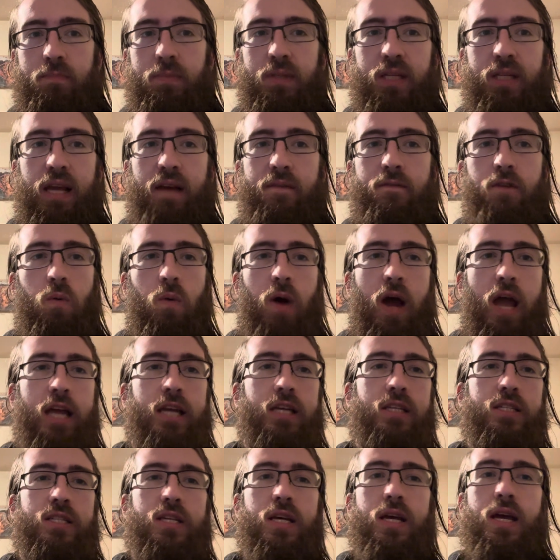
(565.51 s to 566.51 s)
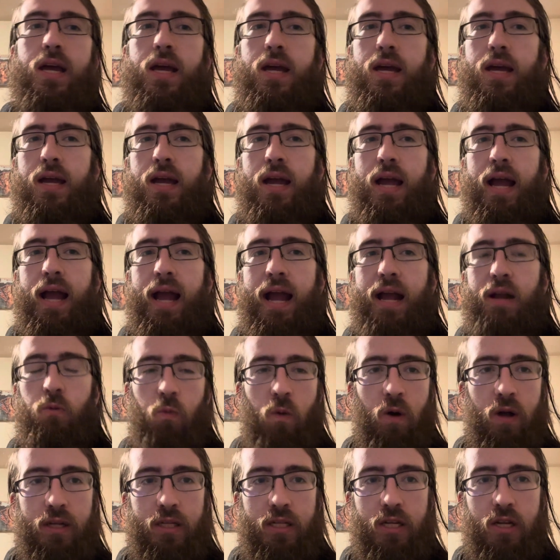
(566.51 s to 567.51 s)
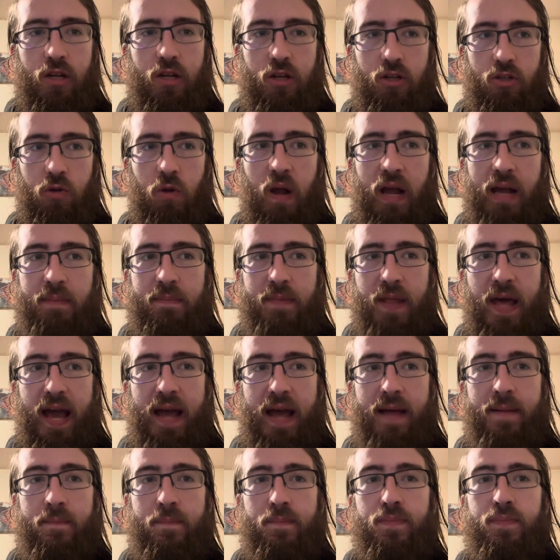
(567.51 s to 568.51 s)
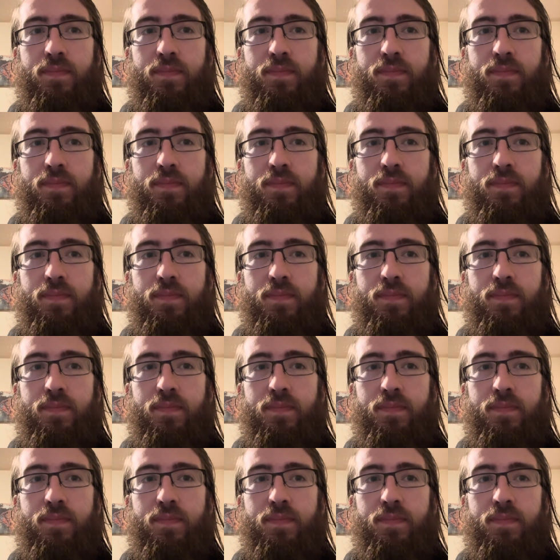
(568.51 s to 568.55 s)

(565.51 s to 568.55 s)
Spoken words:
given ways, and want to describe that.